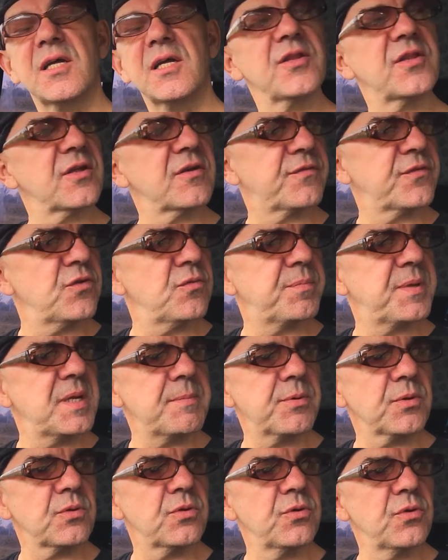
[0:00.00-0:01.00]
the few
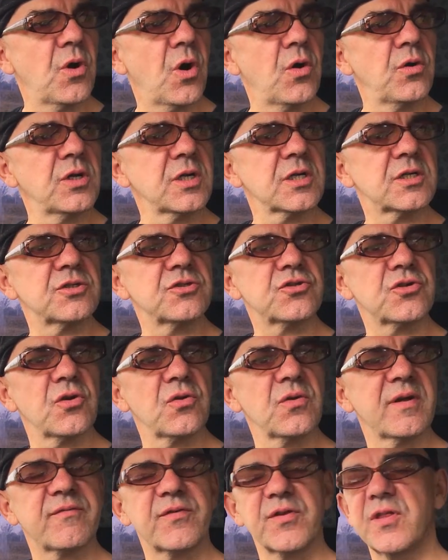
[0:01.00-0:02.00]
people who own and
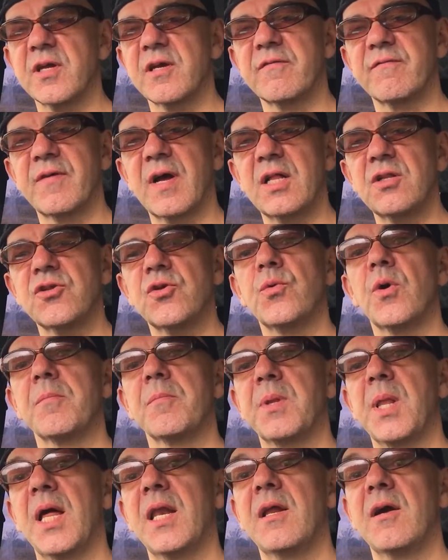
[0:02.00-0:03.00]
control everything of value on
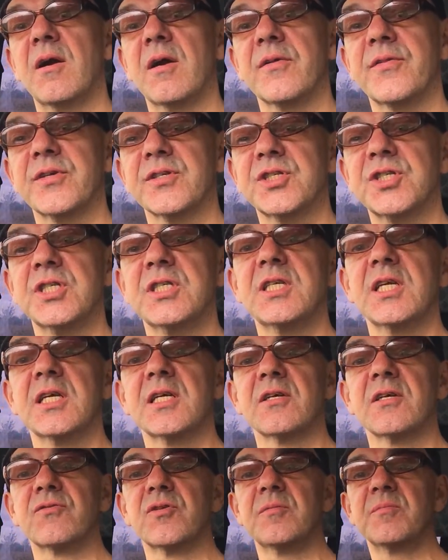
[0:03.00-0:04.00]
planet Earth are sitting
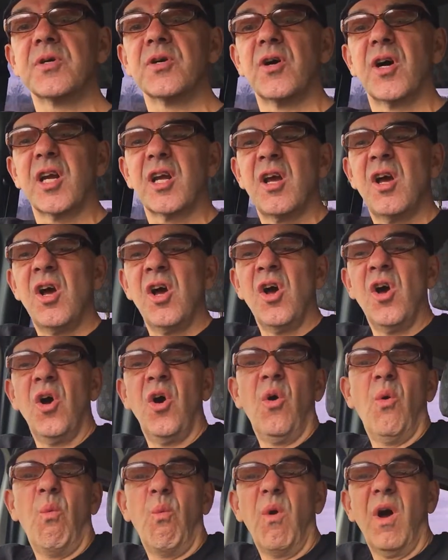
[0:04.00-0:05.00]
in a room going,
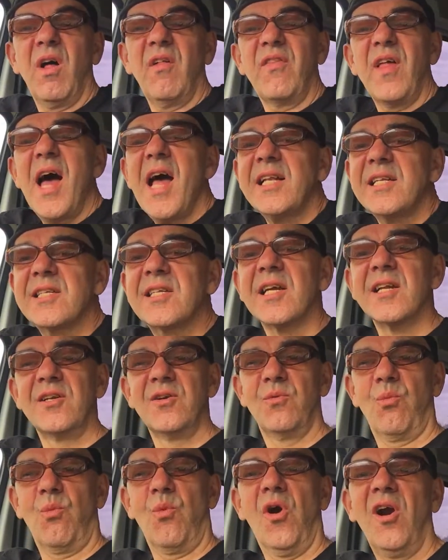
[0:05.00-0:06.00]
well, that
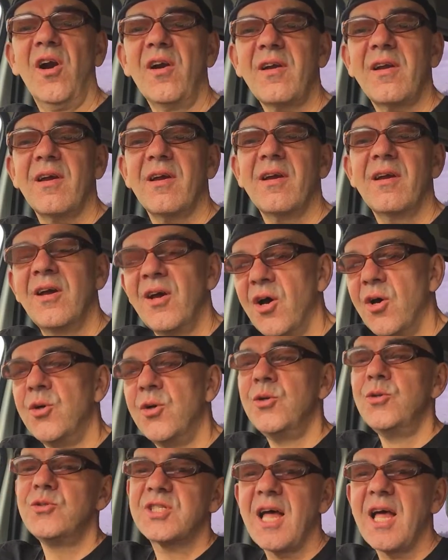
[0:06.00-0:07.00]
didn't work.
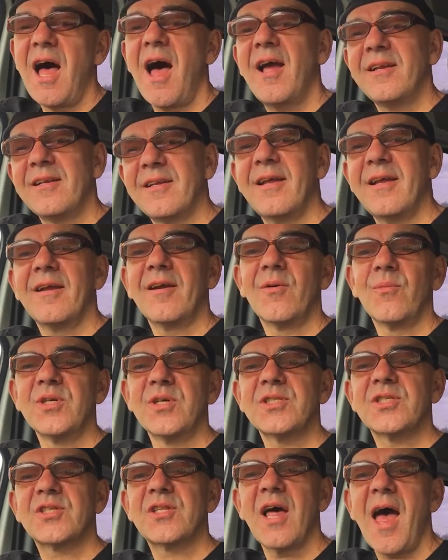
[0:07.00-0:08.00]
Whose idea
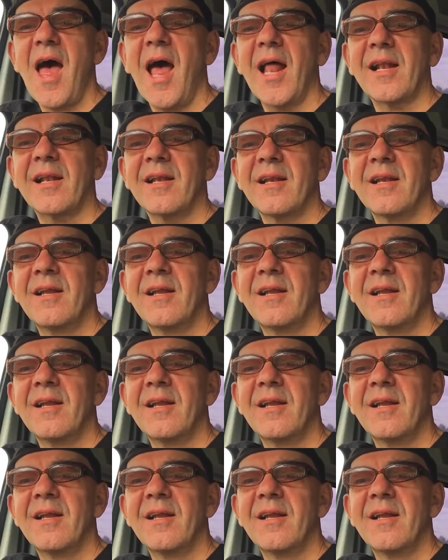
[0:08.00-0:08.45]
was that?